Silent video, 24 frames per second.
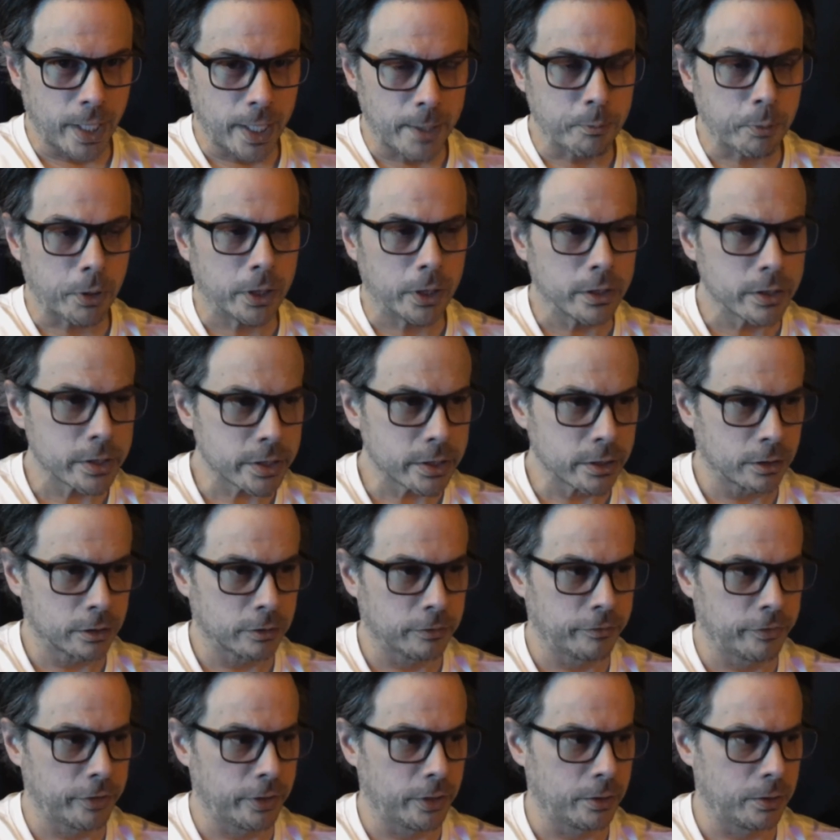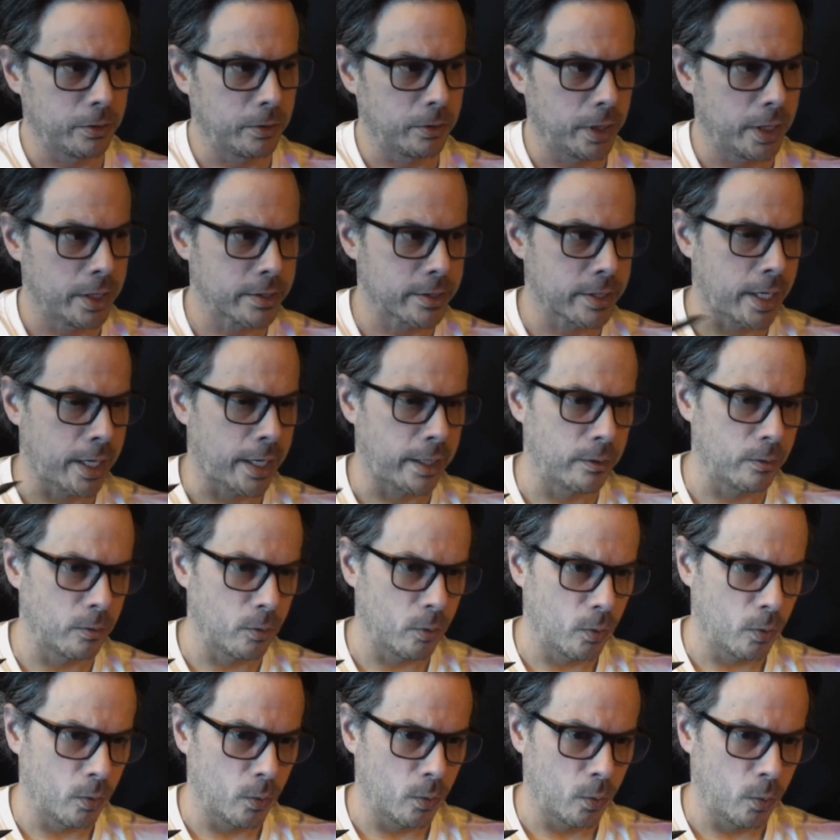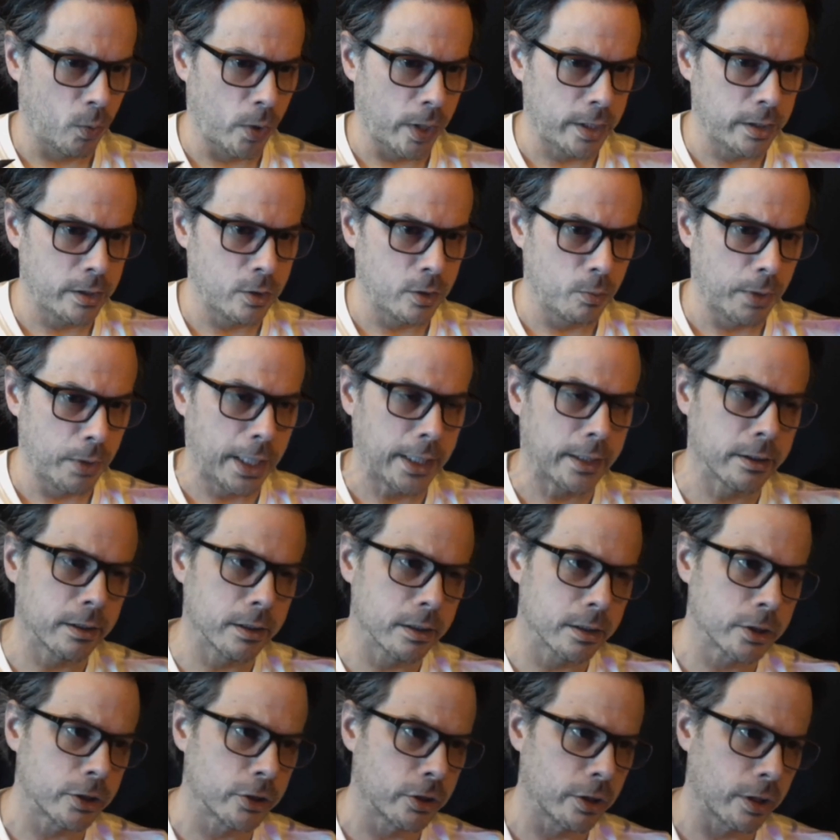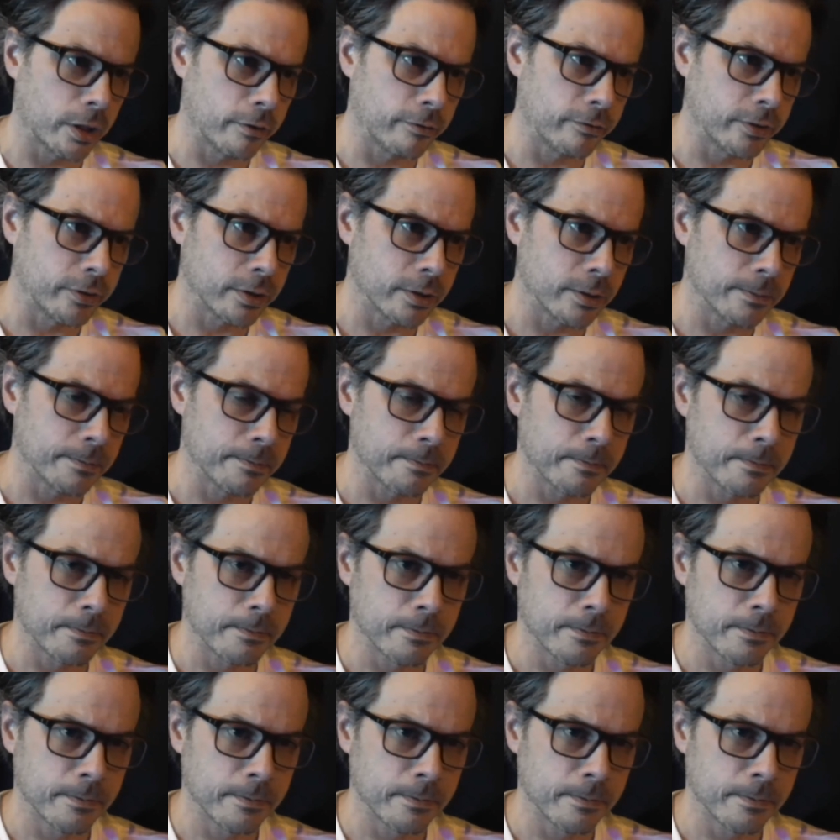my personal view is that when you make this shift,